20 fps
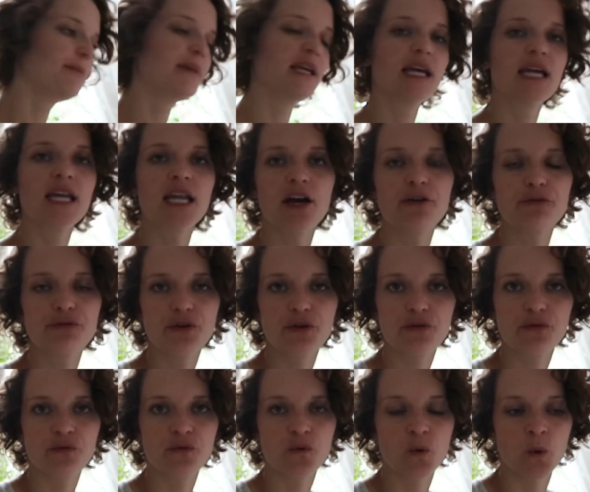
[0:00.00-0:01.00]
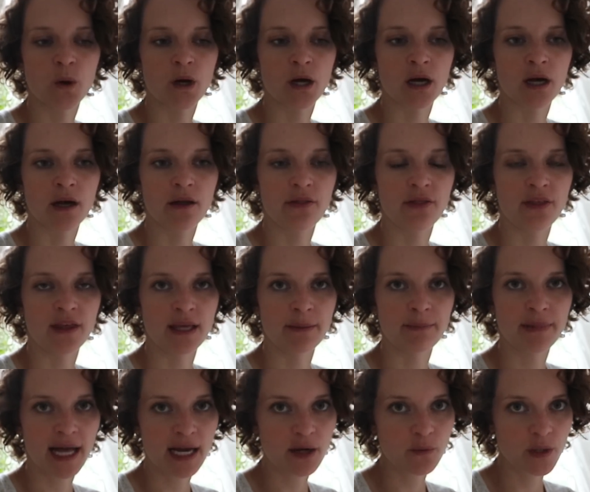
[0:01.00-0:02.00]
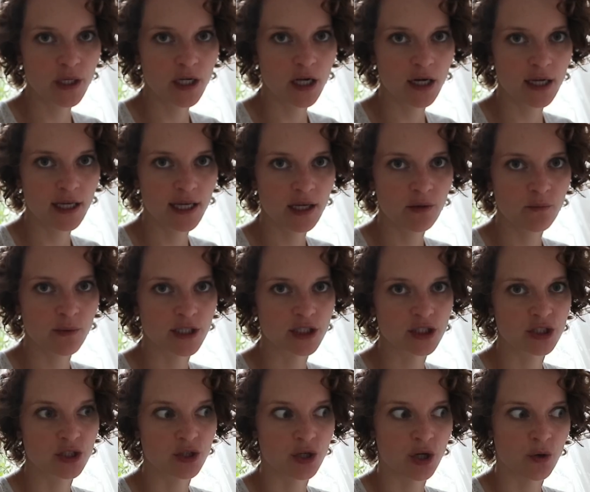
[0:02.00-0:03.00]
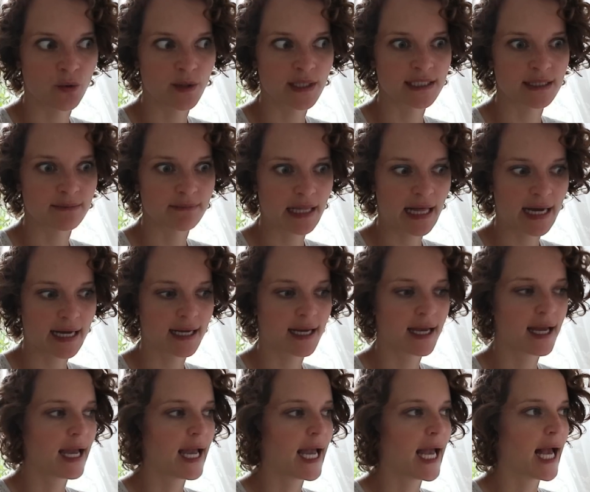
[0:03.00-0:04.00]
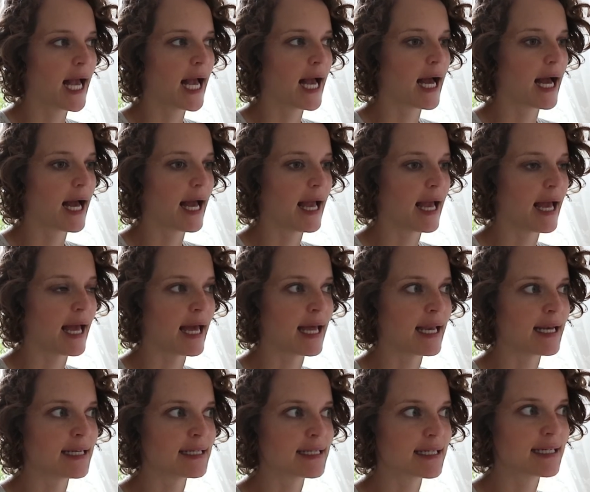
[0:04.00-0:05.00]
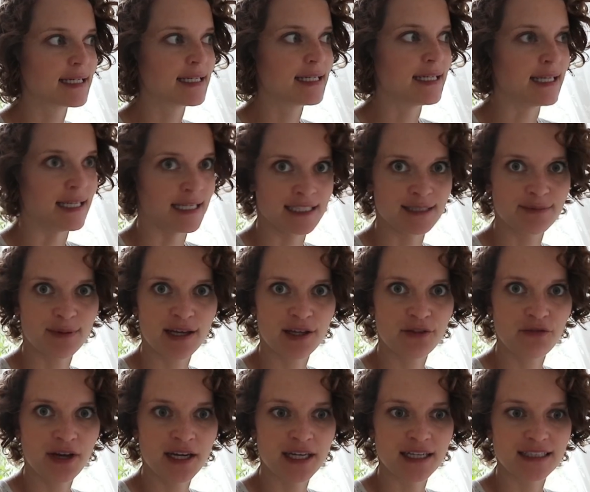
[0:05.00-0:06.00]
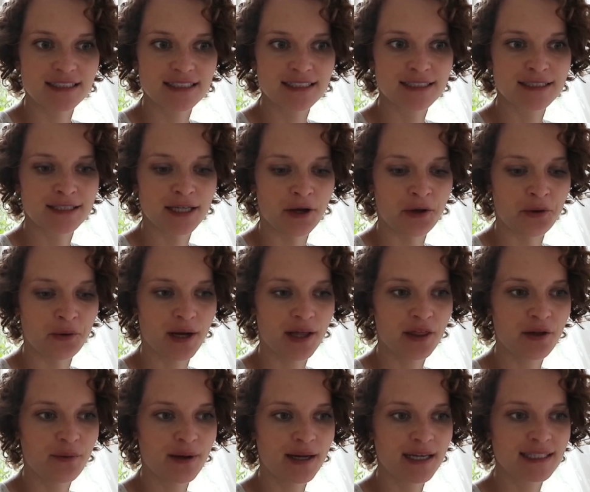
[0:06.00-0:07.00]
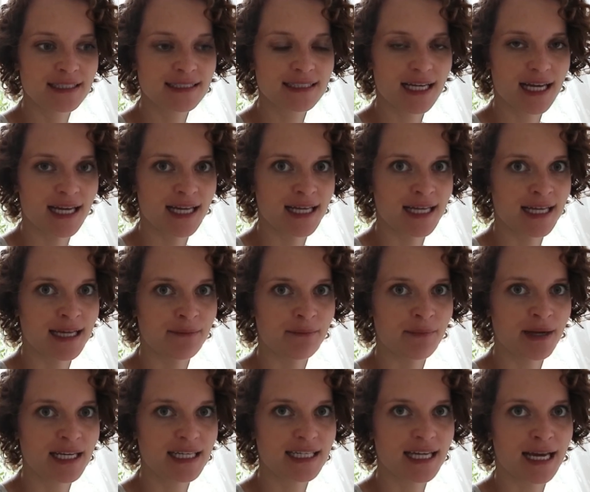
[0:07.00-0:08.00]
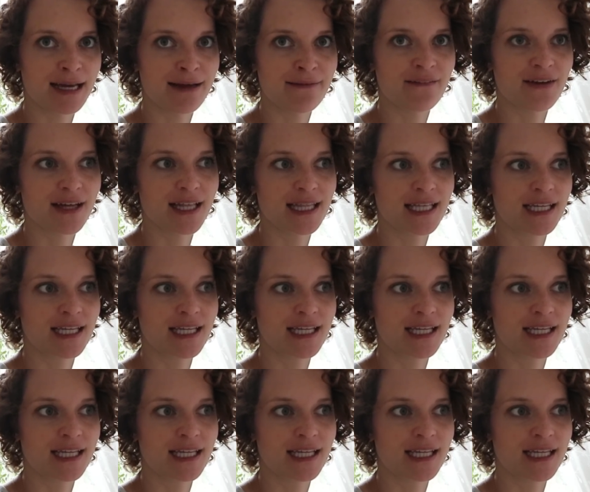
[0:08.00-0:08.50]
be enough for the Blackwood cardigan, which, you know, is in black and needs black thread. So otherwise, I might have a